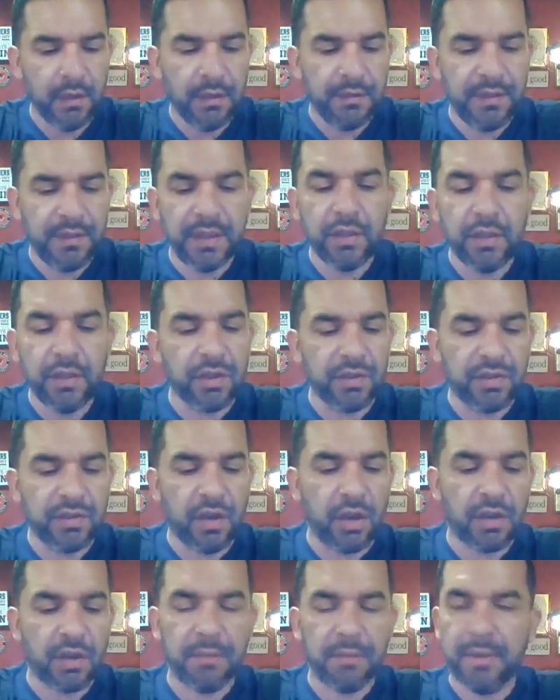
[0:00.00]
Then you could
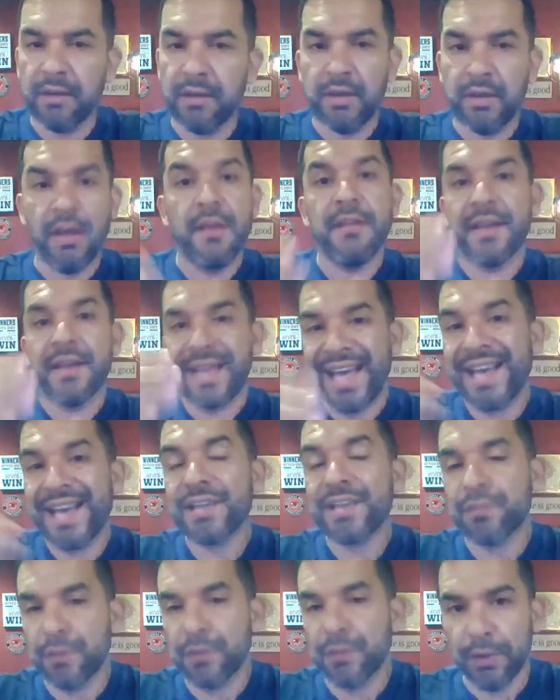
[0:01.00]
talk about
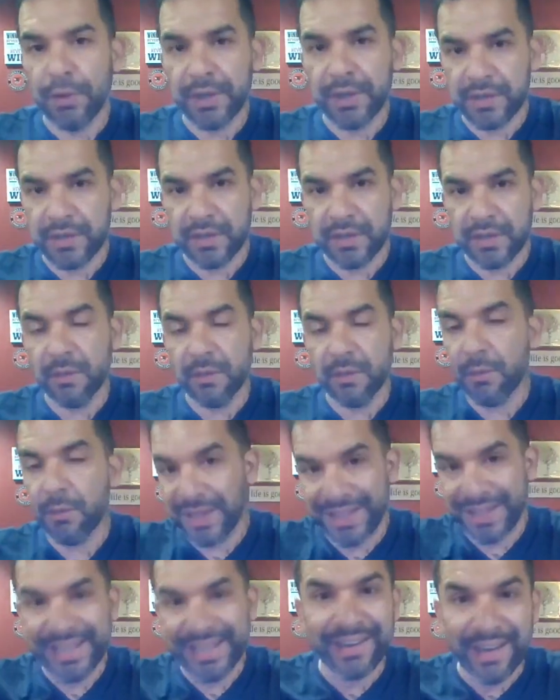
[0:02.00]
cash flowing system with
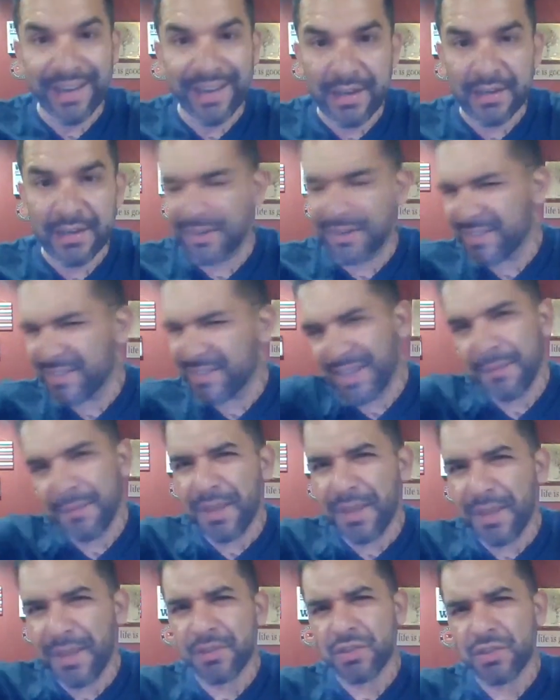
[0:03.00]
Lead Lightning. Same
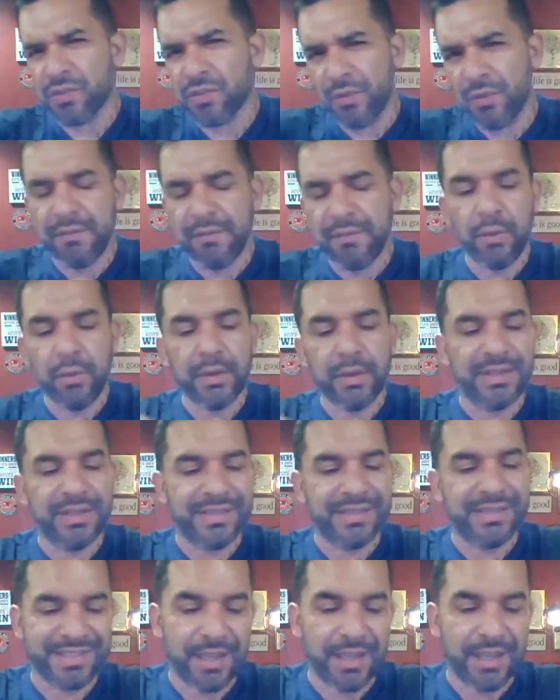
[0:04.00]
thing, just review it
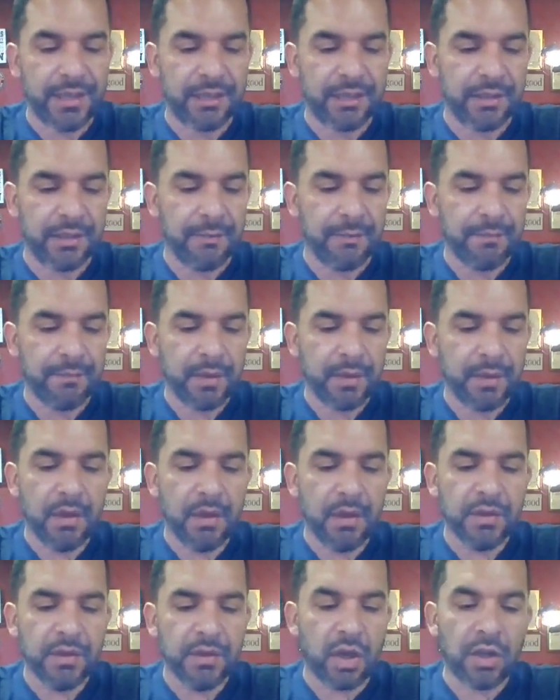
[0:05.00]
slightly.
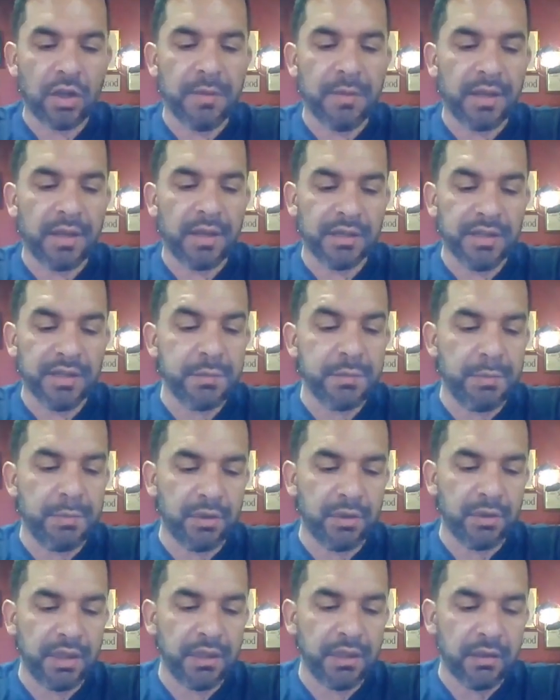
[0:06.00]
Talk about list
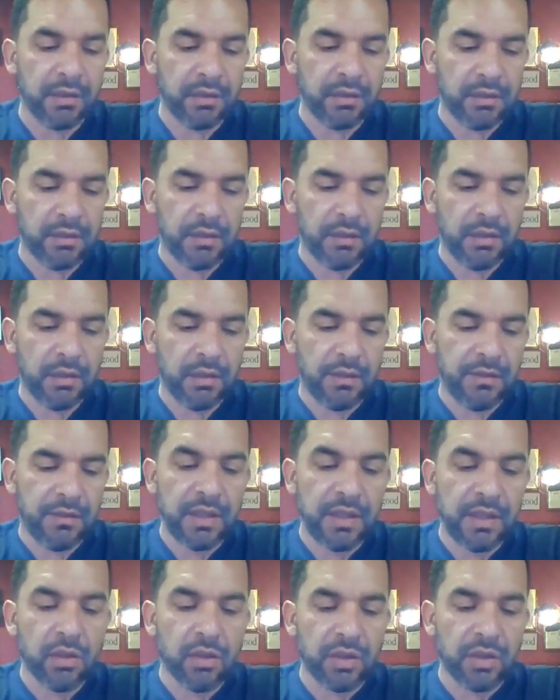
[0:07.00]
building.
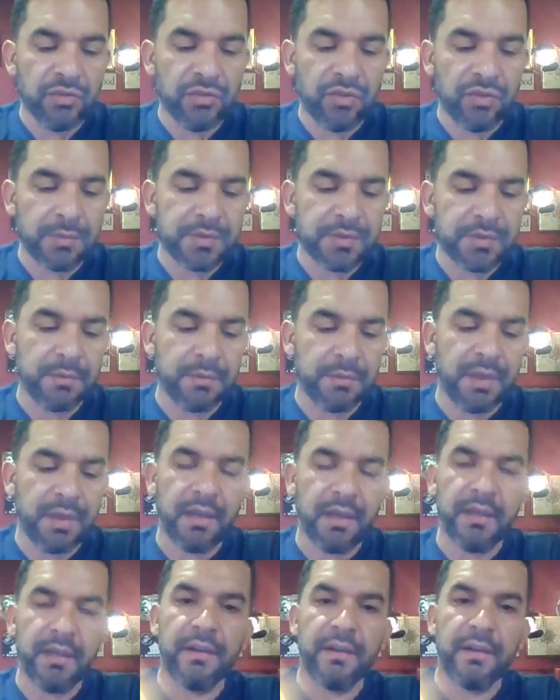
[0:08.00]
Then you can drop something
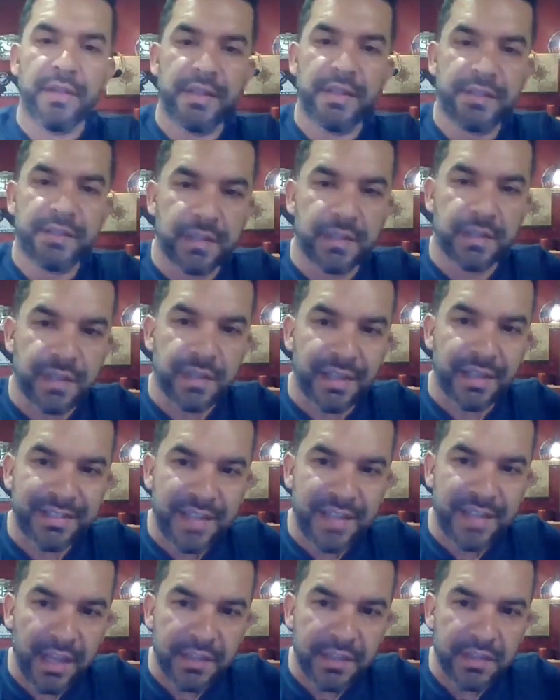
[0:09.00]
in there that says,
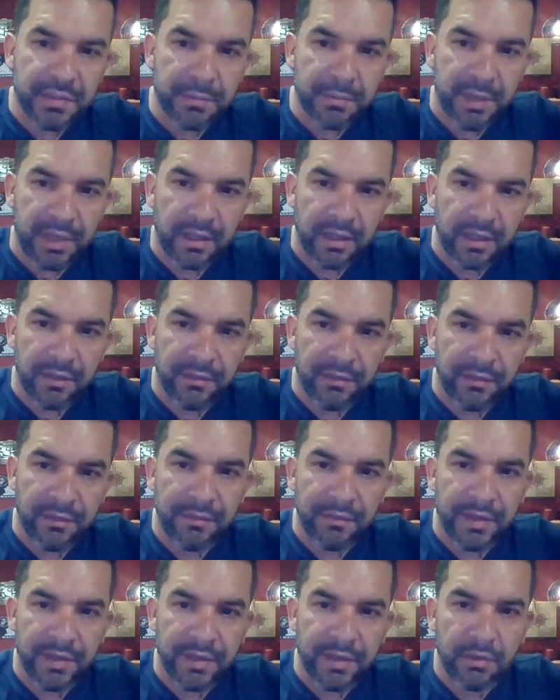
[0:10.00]
text me. If you
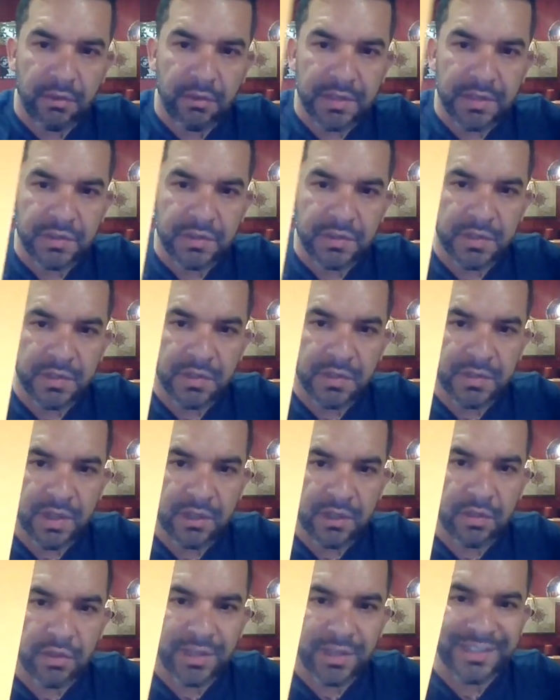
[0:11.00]
have any questions, here's how
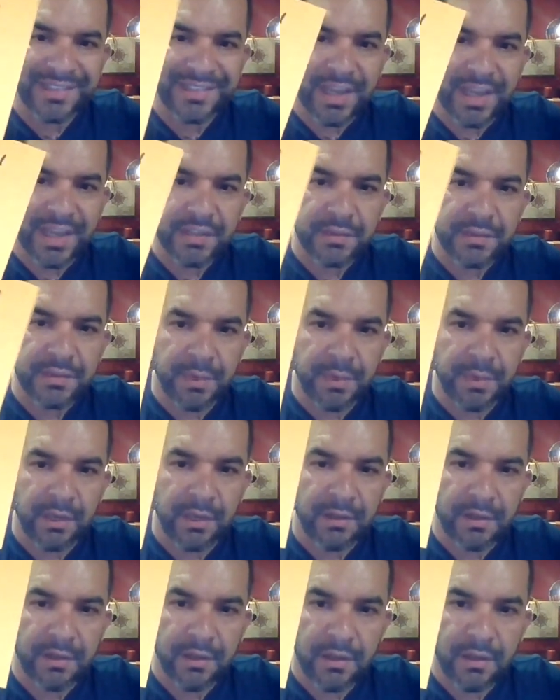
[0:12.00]
you can text me,
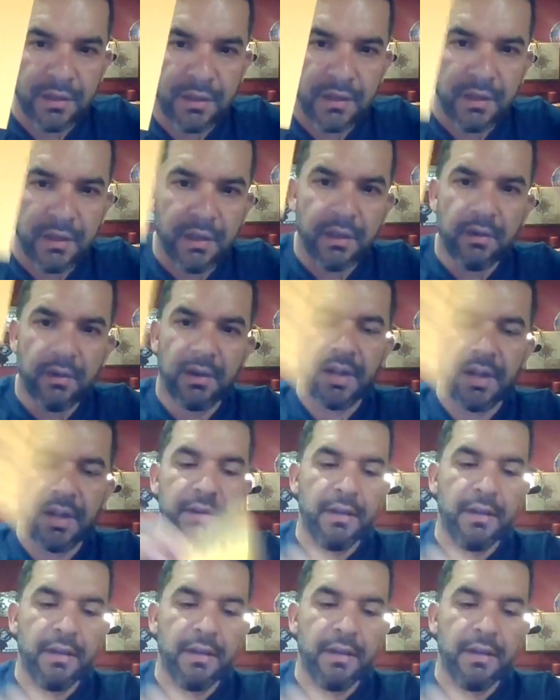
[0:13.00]
right?